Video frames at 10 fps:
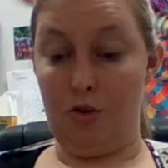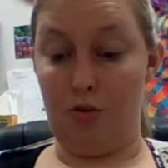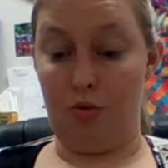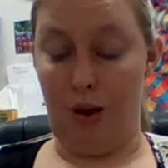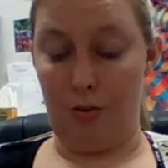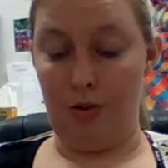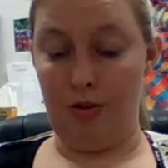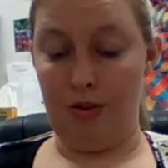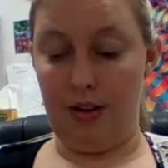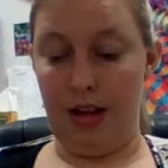
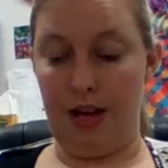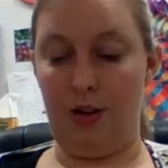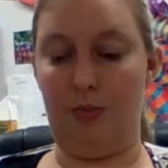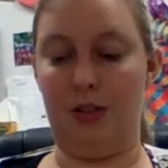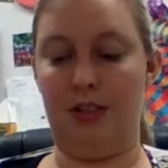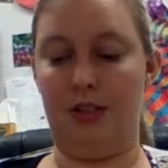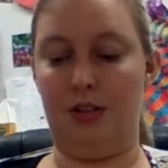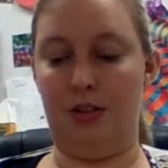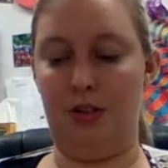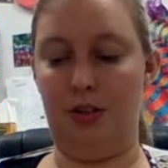Trouble? Echoed my
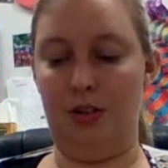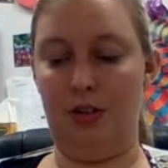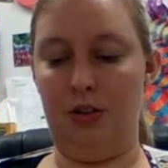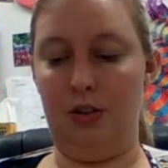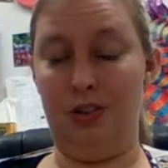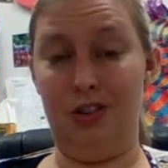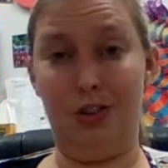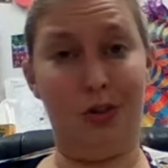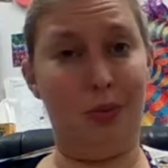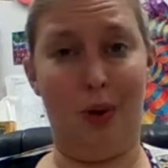sister.
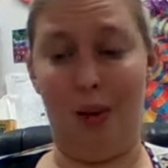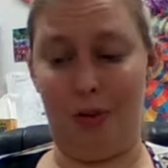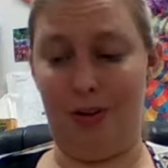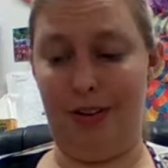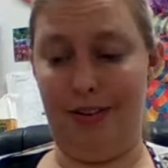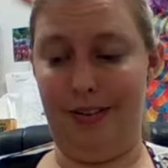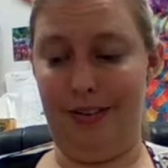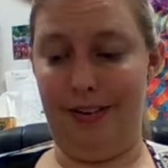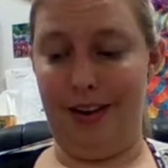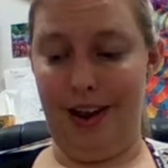Trouble?
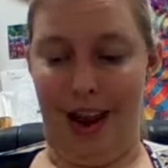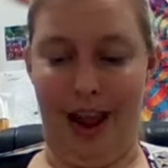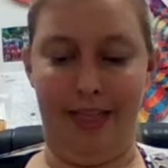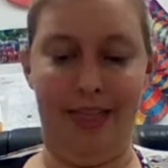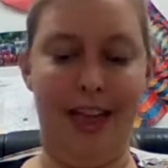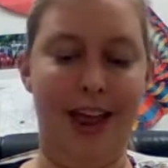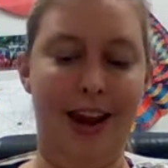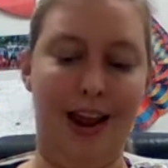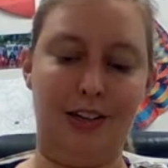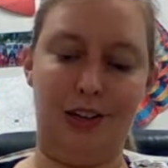And then
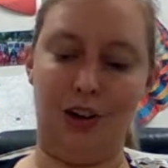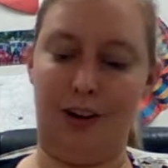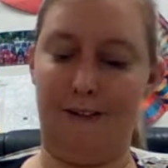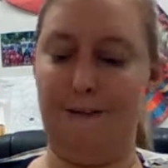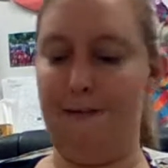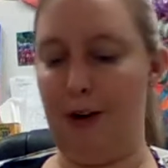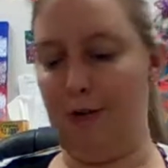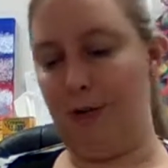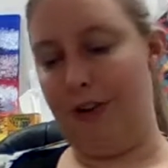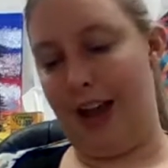entered on a
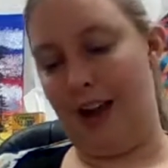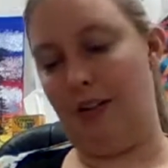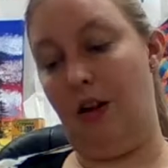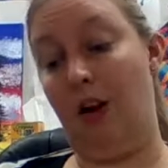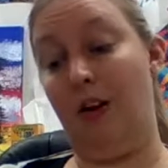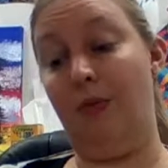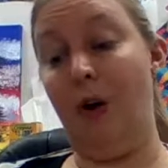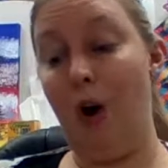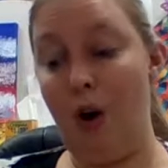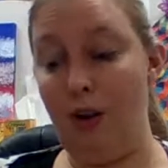fearful catalogue of
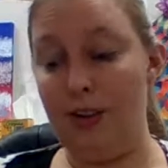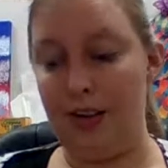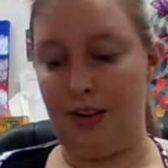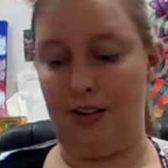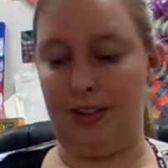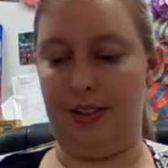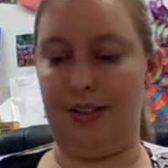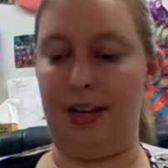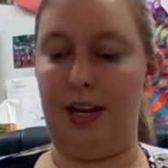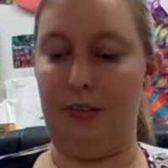all the
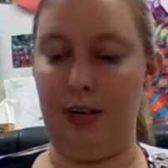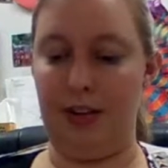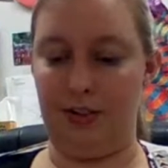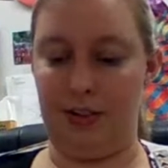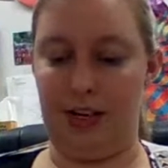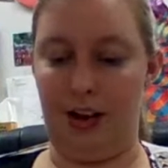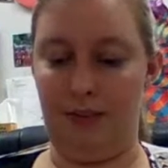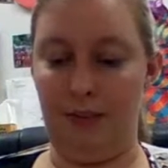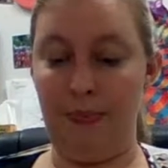illnesses I had been guilty of,